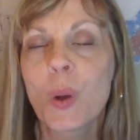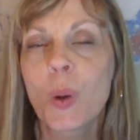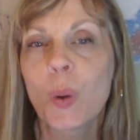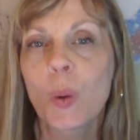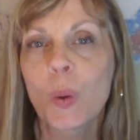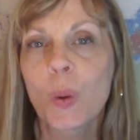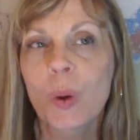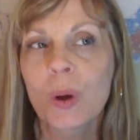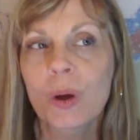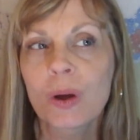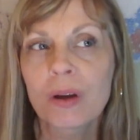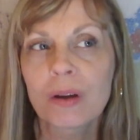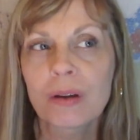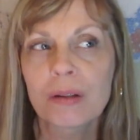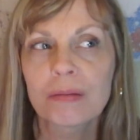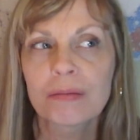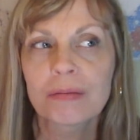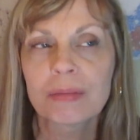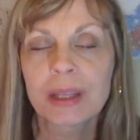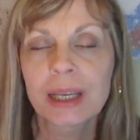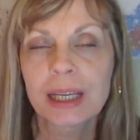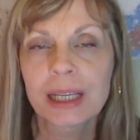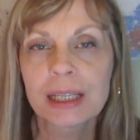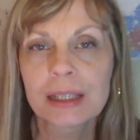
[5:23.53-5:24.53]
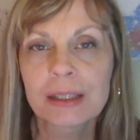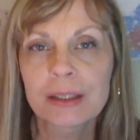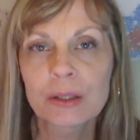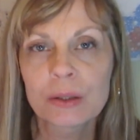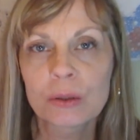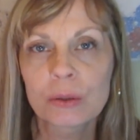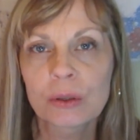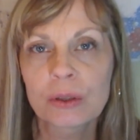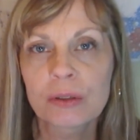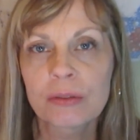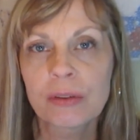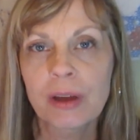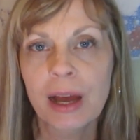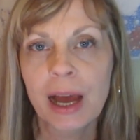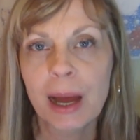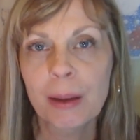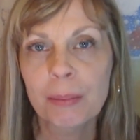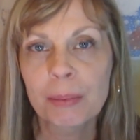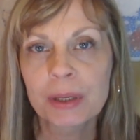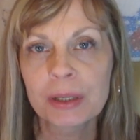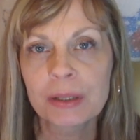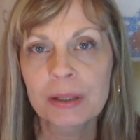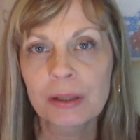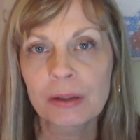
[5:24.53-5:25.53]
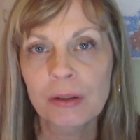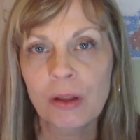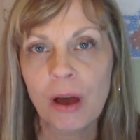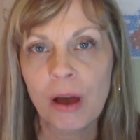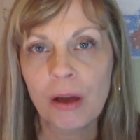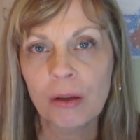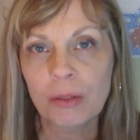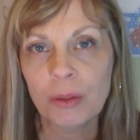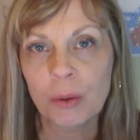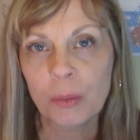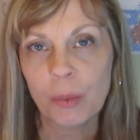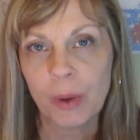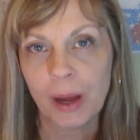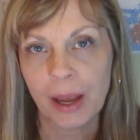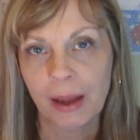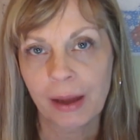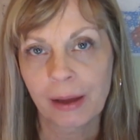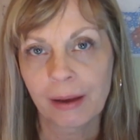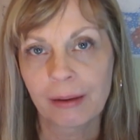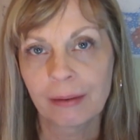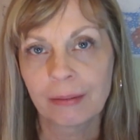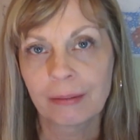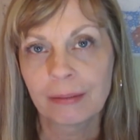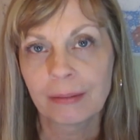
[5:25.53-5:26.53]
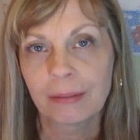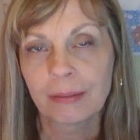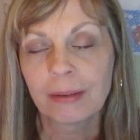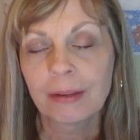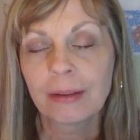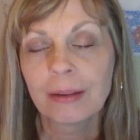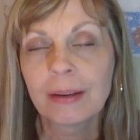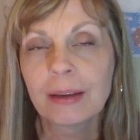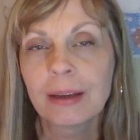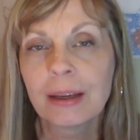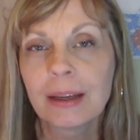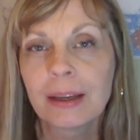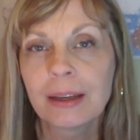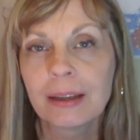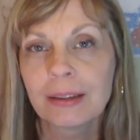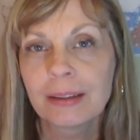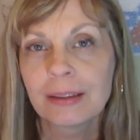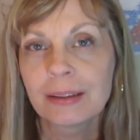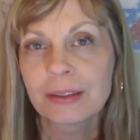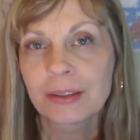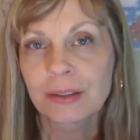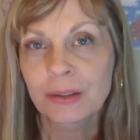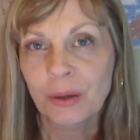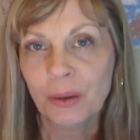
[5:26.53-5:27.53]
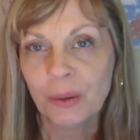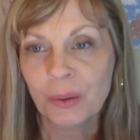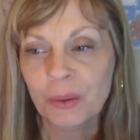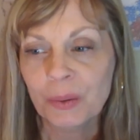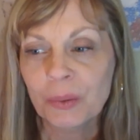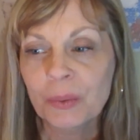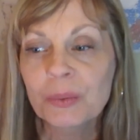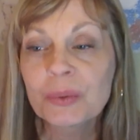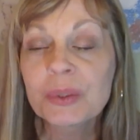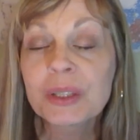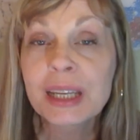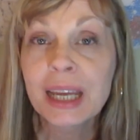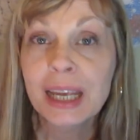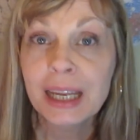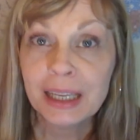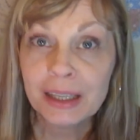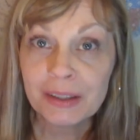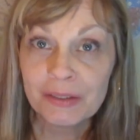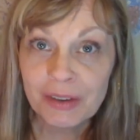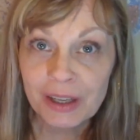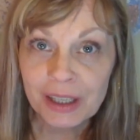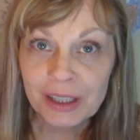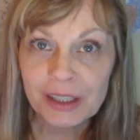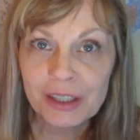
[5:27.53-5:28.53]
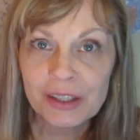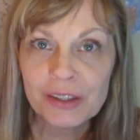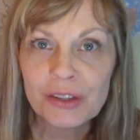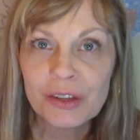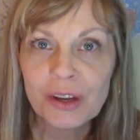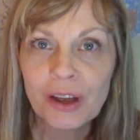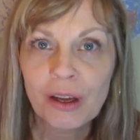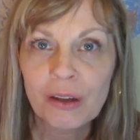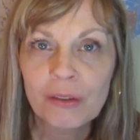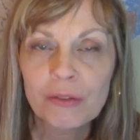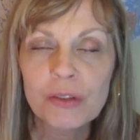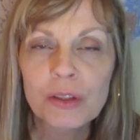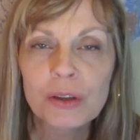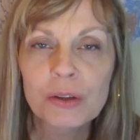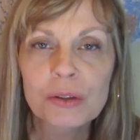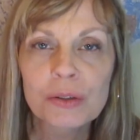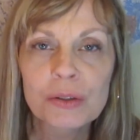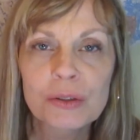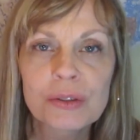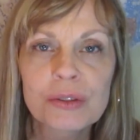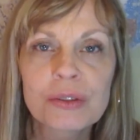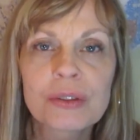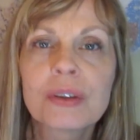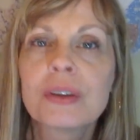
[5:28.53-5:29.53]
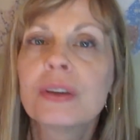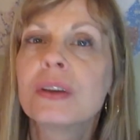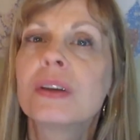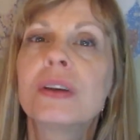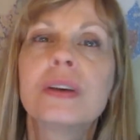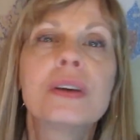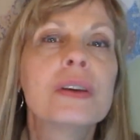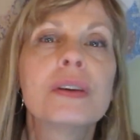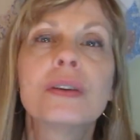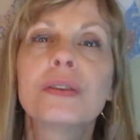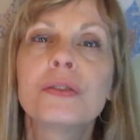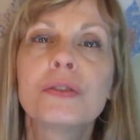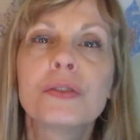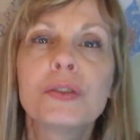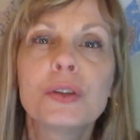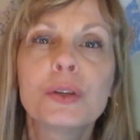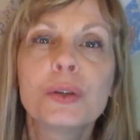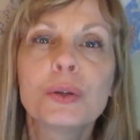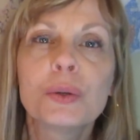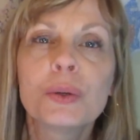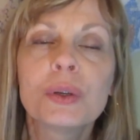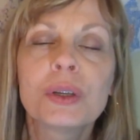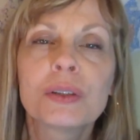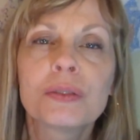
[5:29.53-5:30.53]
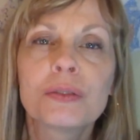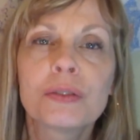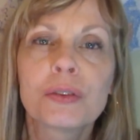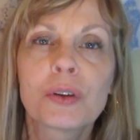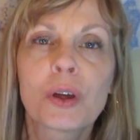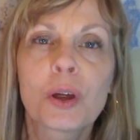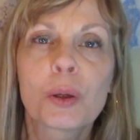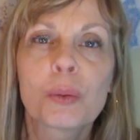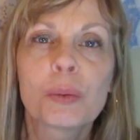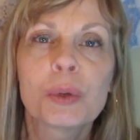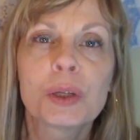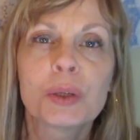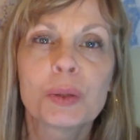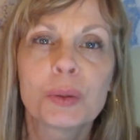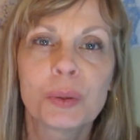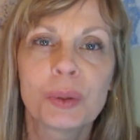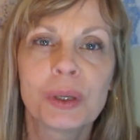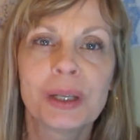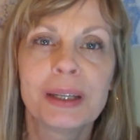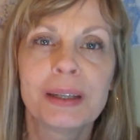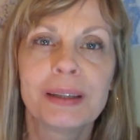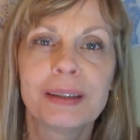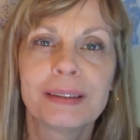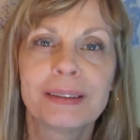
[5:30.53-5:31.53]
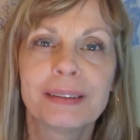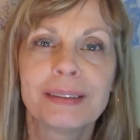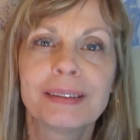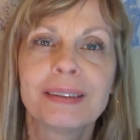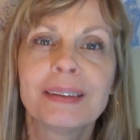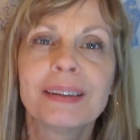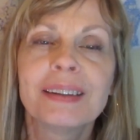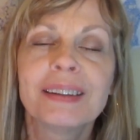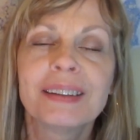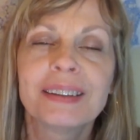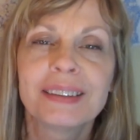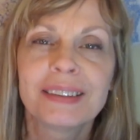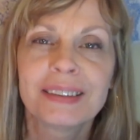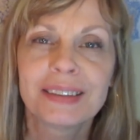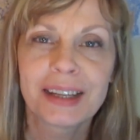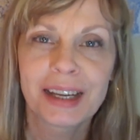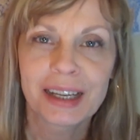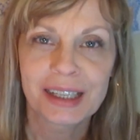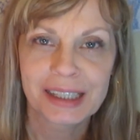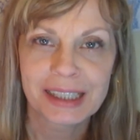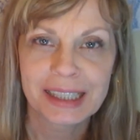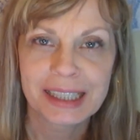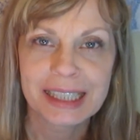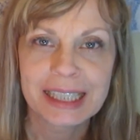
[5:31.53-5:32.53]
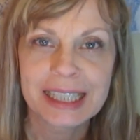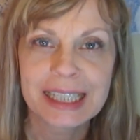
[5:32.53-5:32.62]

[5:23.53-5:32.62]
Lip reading: or that has sort of happened along the way. So take advantage of those few and far between nice